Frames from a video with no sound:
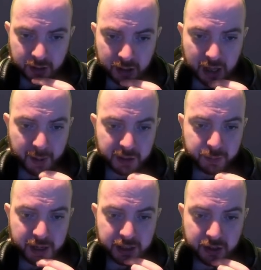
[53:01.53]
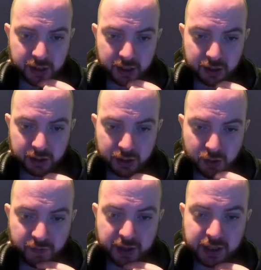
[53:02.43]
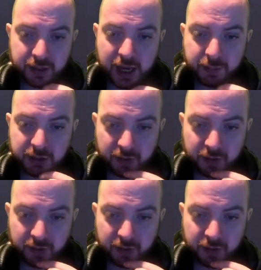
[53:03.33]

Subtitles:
How much money do you think you invested in the game so